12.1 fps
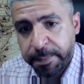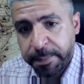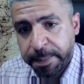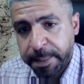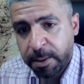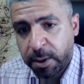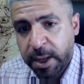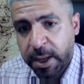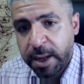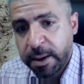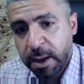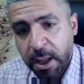okay,
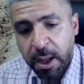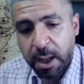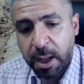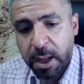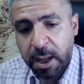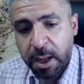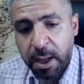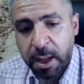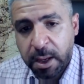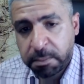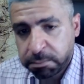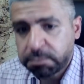
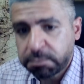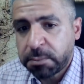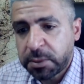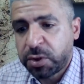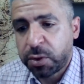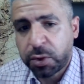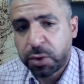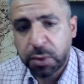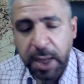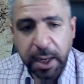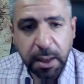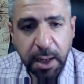due to
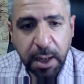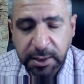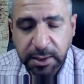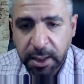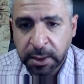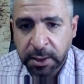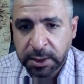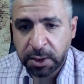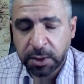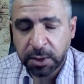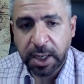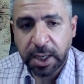Langerhans cell
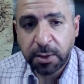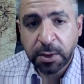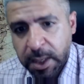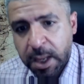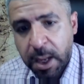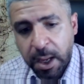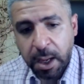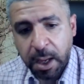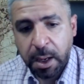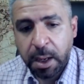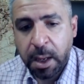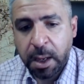histiocytosis.
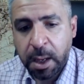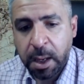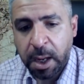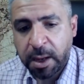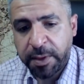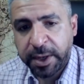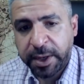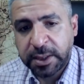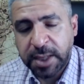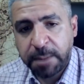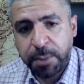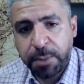Another
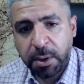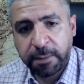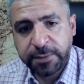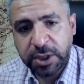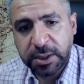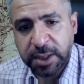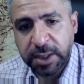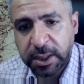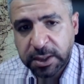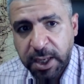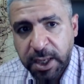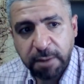example of chest X-ray
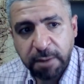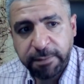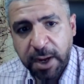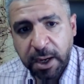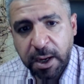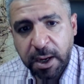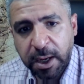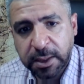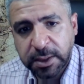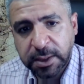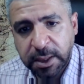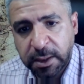of Langerhans cell
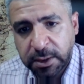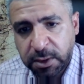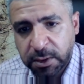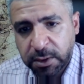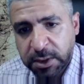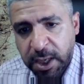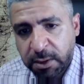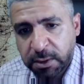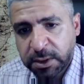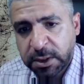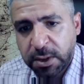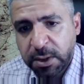histiocytosis,
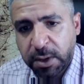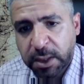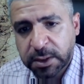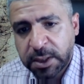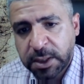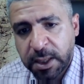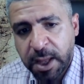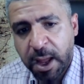you can see the